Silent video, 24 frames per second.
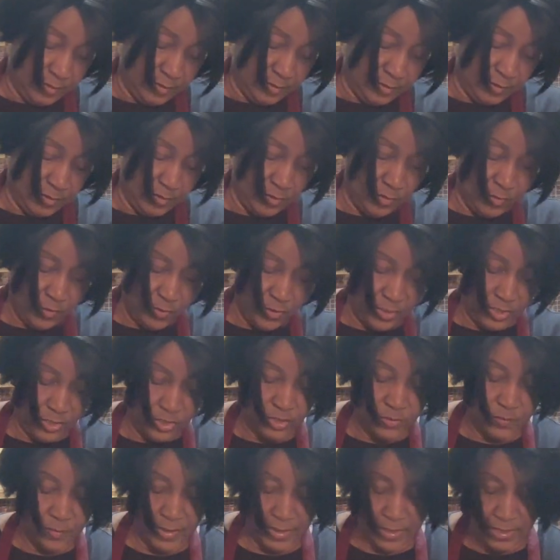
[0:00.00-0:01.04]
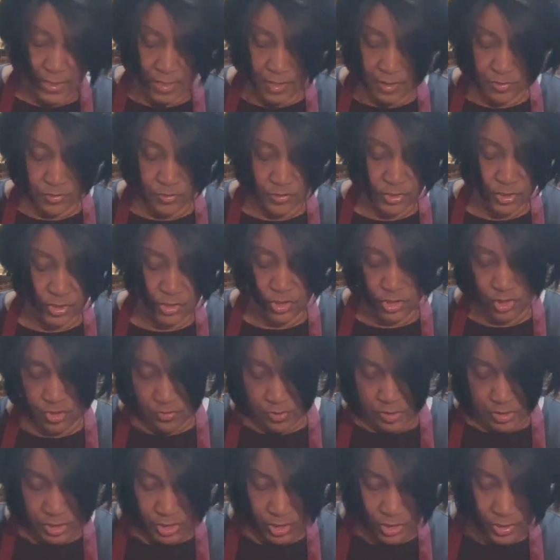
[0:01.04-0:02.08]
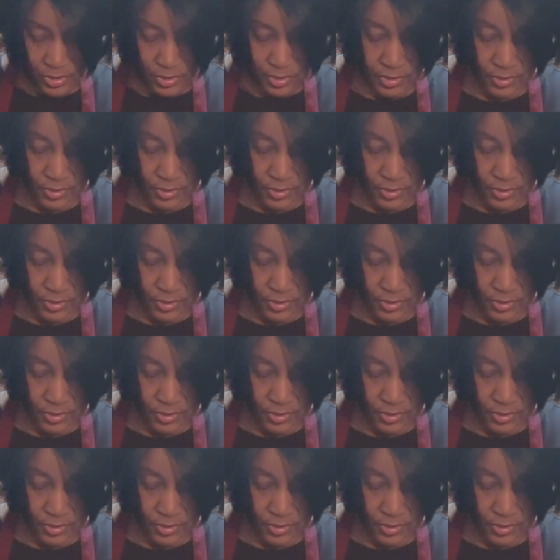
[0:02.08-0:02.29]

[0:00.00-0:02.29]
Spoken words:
according to my canner's instructions.